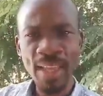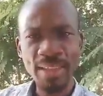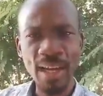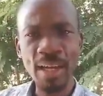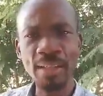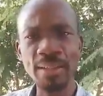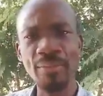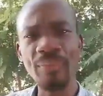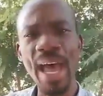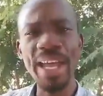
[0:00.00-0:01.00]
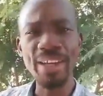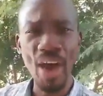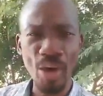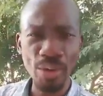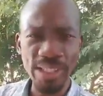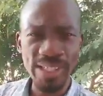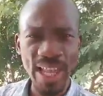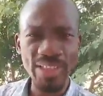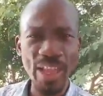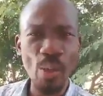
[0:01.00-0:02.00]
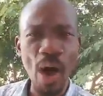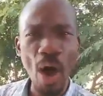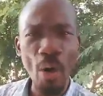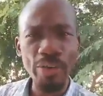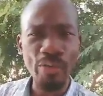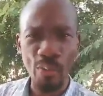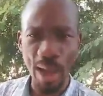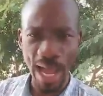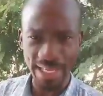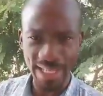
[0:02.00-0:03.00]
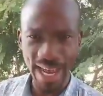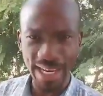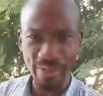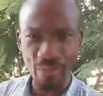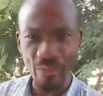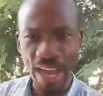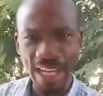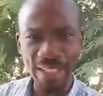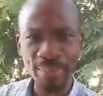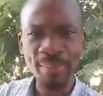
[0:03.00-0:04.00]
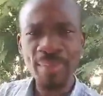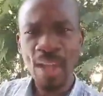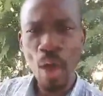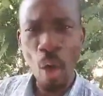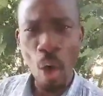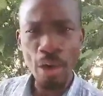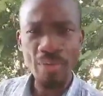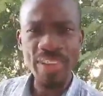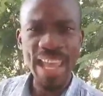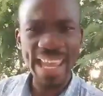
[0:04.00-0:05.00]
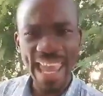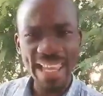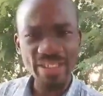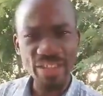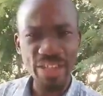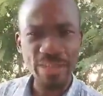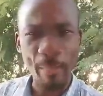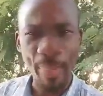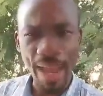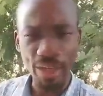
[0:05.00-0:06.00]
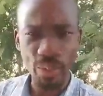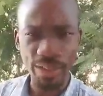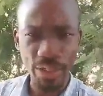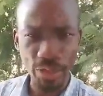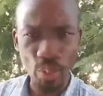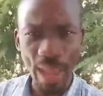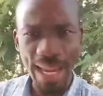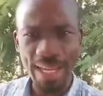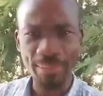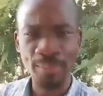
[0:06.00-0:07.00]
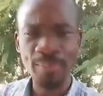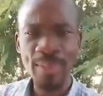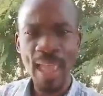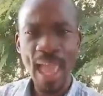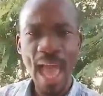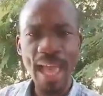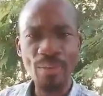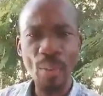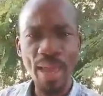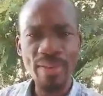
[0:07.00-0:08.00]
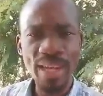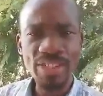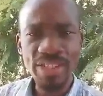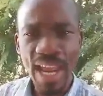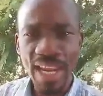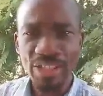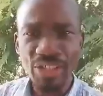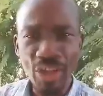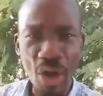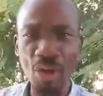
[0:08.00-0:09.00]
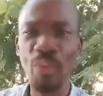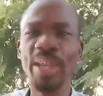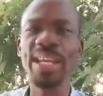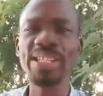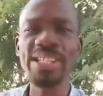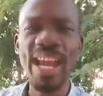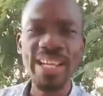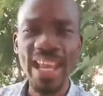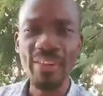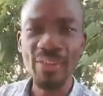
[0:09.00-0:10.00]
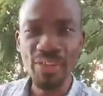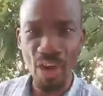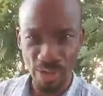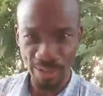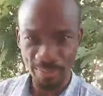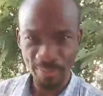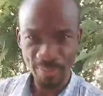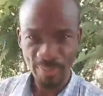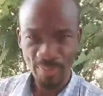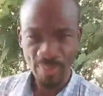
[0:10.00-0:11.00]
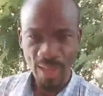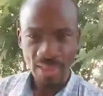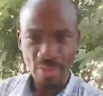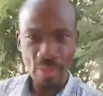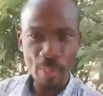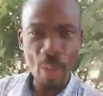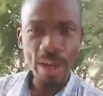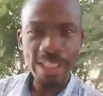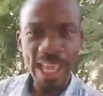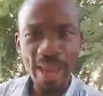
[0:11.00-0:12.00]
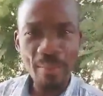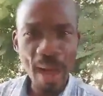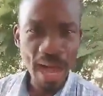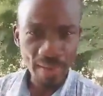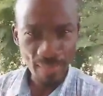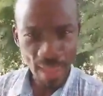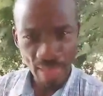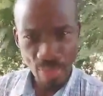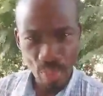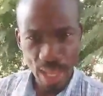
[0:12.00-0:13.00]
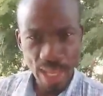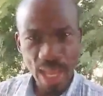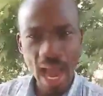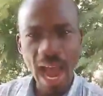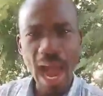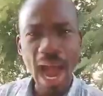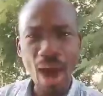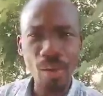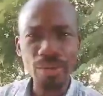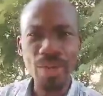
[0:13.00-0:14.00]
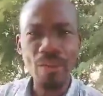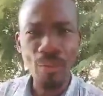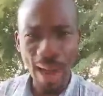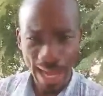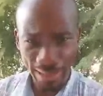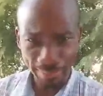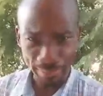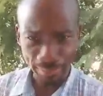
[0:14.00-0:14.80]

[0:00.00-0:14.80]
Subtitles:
to find out that they were out of wine? They had invited all of their guests to this banquet, to this wedding. And when they checked stock, when they checked the inventory, the report came back that we are out of wine.